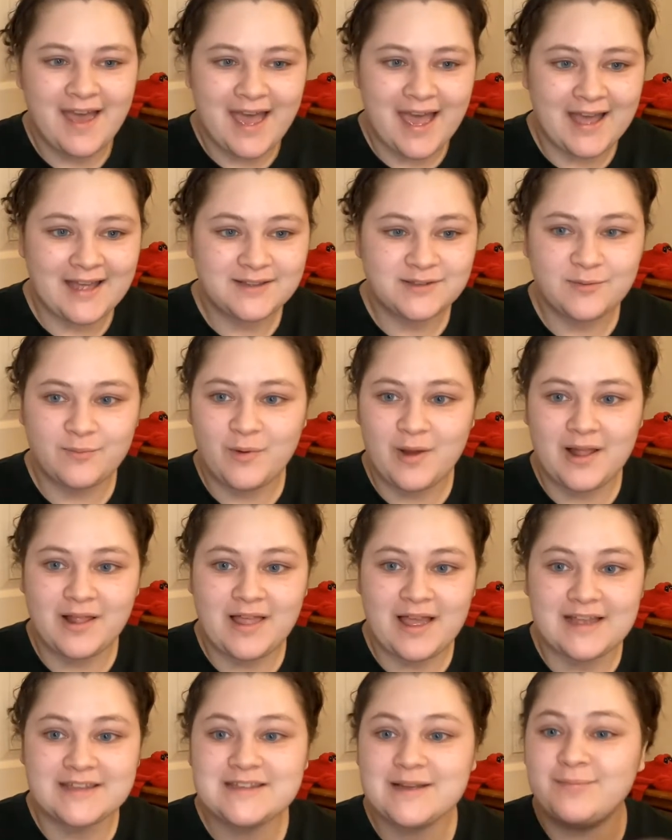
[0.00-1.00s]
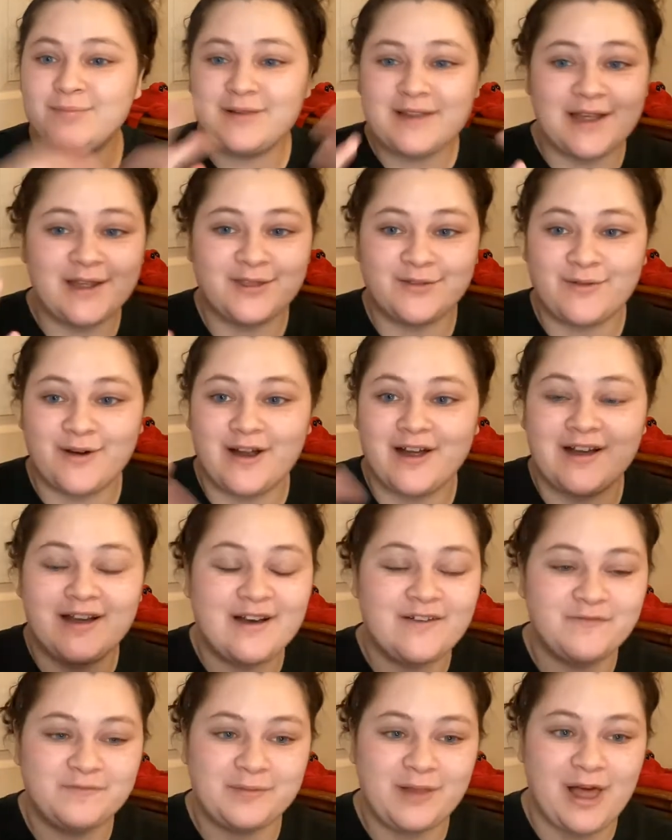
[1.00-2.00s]
as well as a plethora
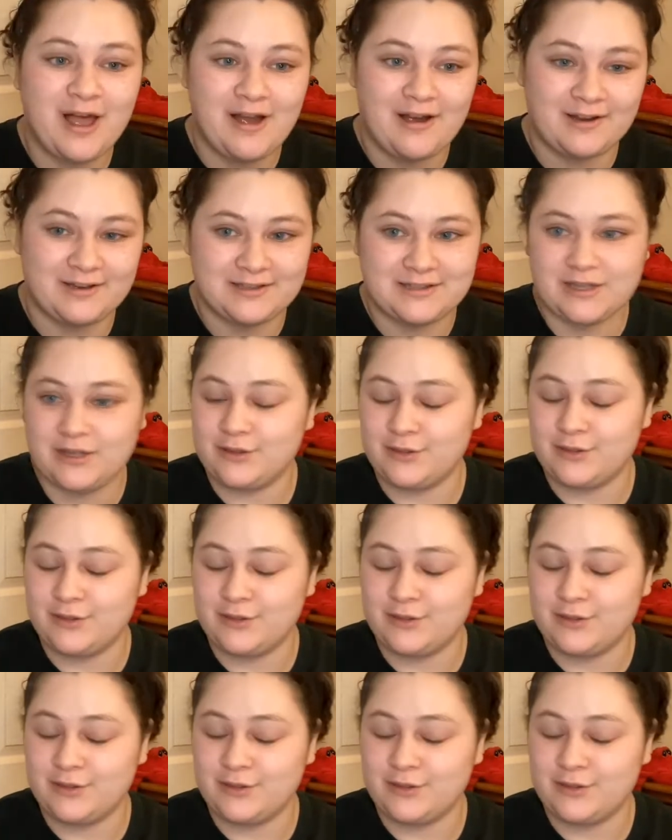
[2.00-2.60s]
of blogs